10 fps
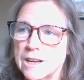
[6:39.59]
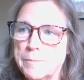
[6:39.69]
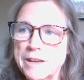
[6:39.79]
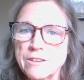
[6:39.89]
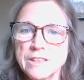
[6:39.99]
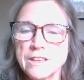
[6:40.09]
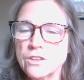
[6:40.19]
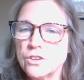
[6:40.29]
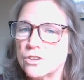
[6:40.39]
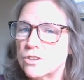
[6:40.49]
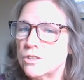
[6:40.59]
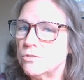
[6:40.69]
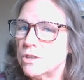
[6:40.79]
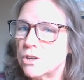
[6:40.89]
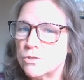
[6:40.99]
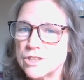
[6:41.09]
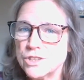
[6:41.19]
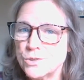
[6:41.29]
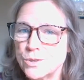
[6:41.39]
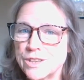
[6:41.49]
about a little girl who goes
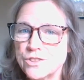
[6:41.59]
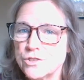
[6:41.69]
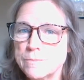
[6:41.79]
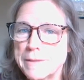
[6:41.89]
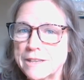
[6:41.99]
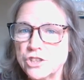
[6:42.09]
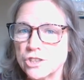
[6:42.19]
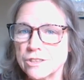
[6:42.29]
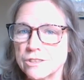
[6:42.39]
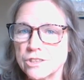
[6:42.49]
into another dimension.